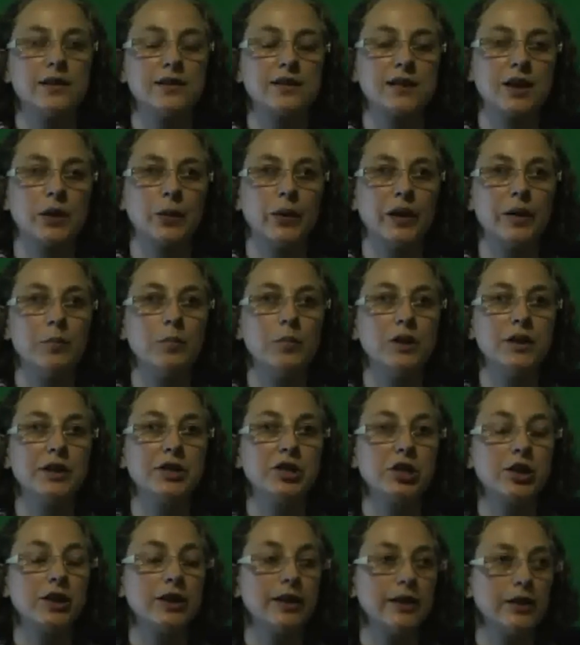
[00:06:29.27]
So in my
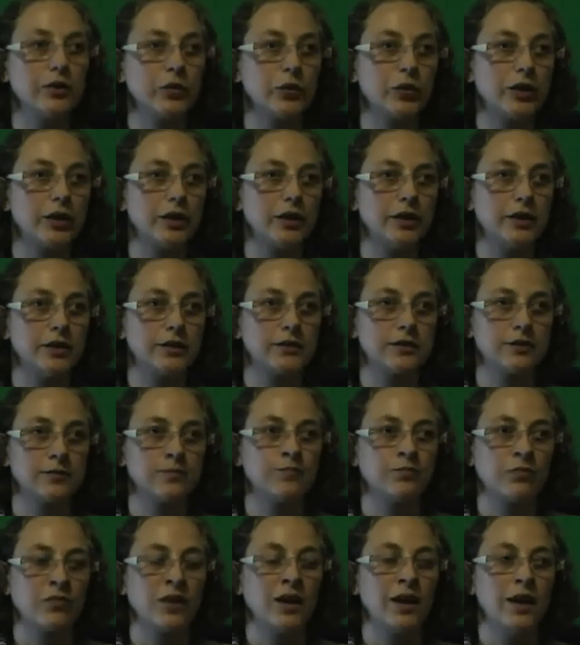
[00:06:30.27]
childhood,
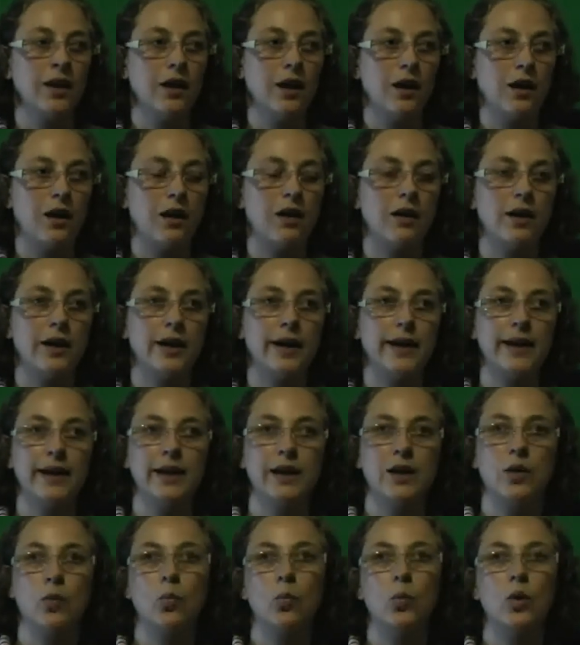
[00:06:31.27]

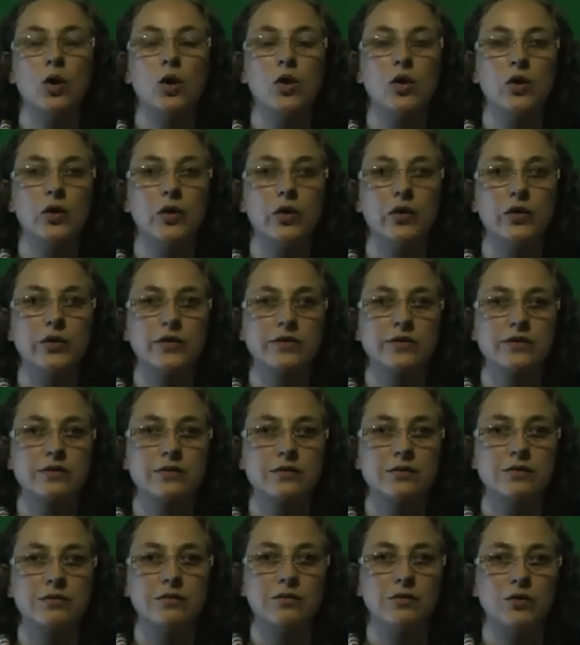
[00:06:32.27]
I
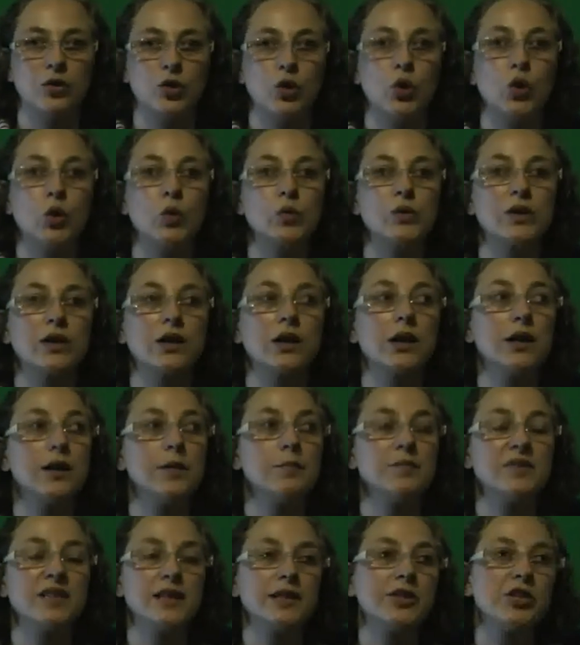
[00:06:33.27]
was called a
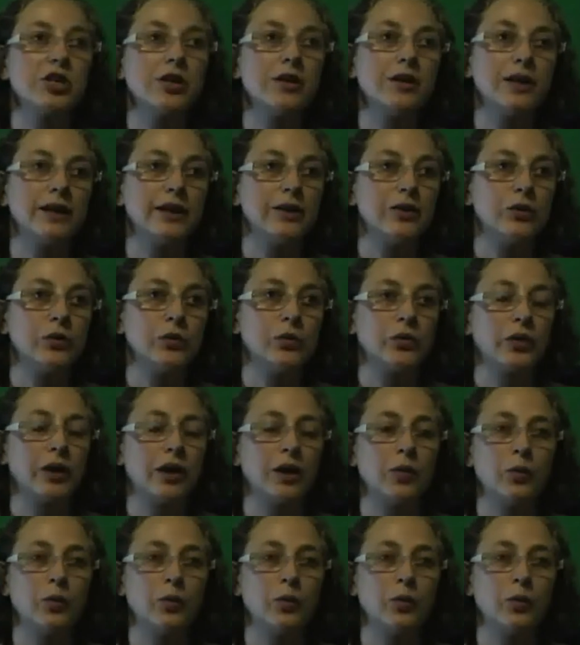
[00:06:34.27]
clumsy child.